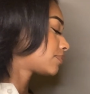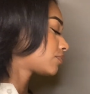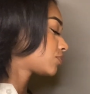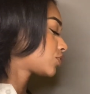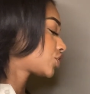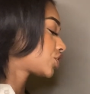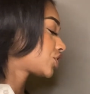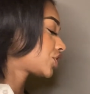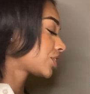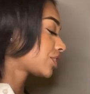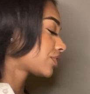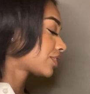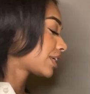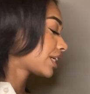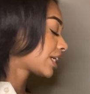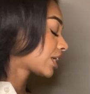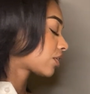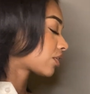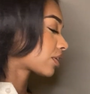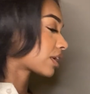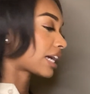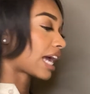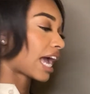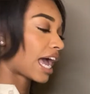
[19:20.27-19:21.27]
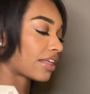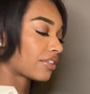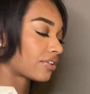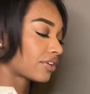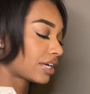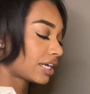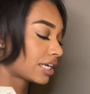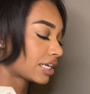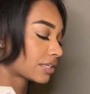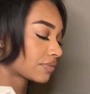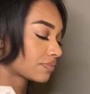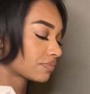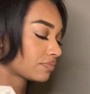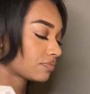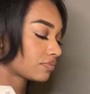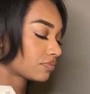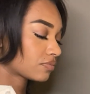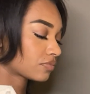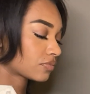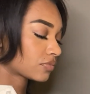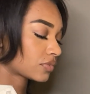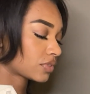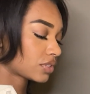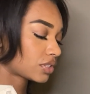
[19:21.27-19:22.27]
shearing or gathering.
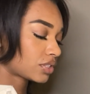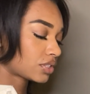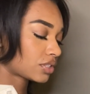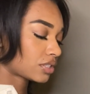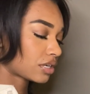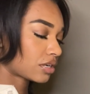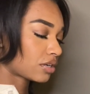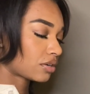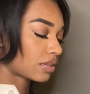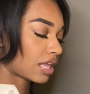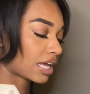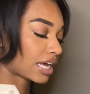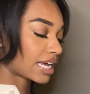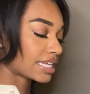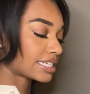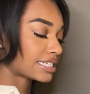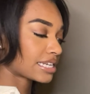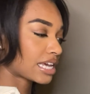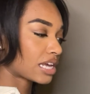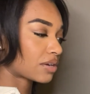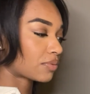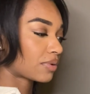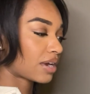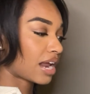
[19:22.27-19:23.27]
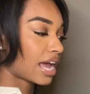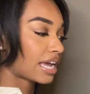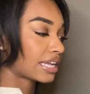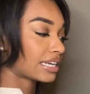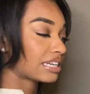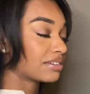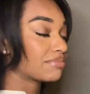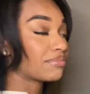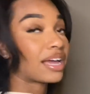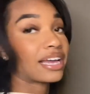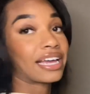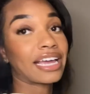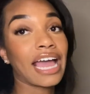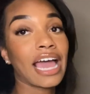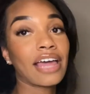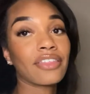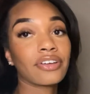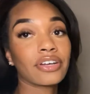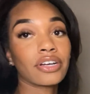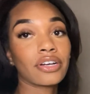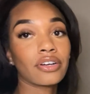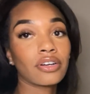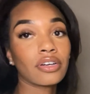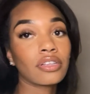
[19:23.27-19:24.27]
So like I said, when I did my
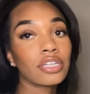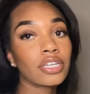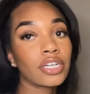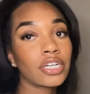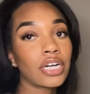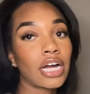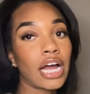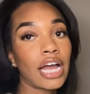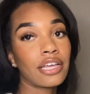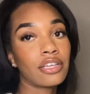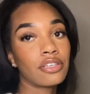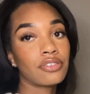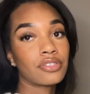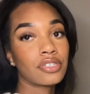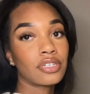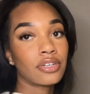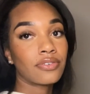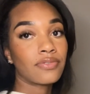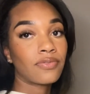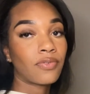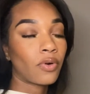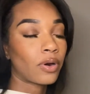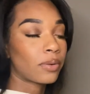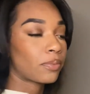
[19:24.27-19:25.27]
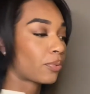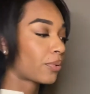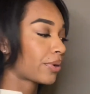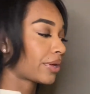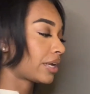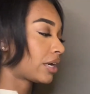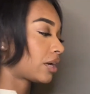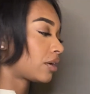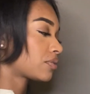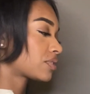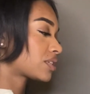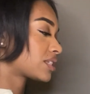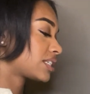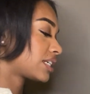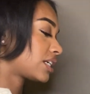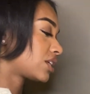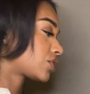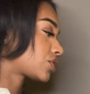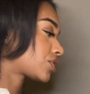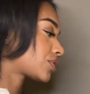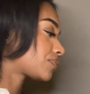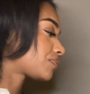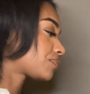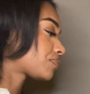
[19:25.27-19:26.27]
gathering earlier, I used a 4.0
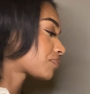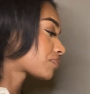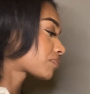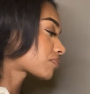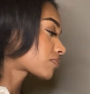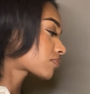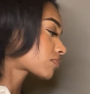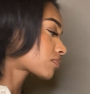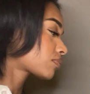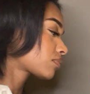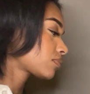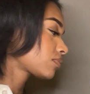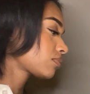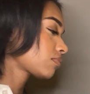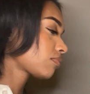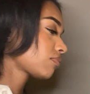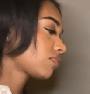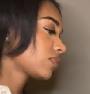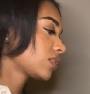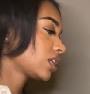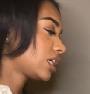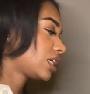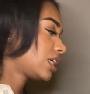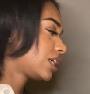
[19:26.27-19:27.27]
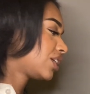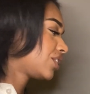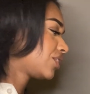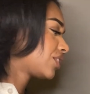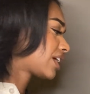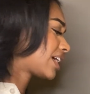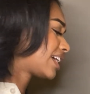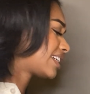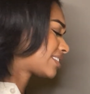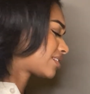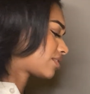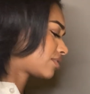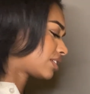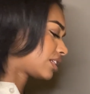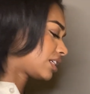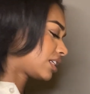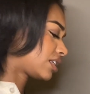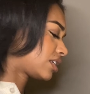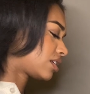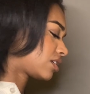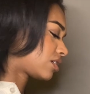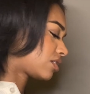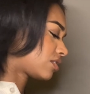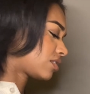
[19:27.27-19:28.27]
stitch. You guys don't need
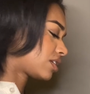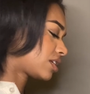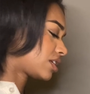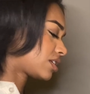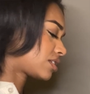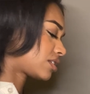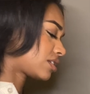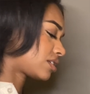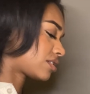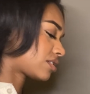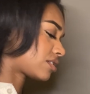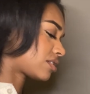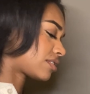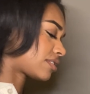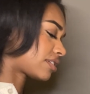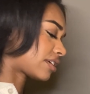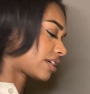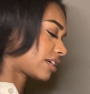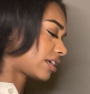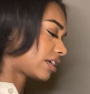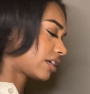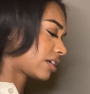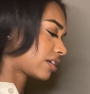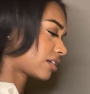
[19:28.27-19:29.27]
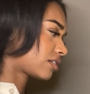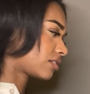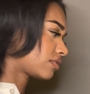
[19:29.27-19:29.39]
to know this. This is like,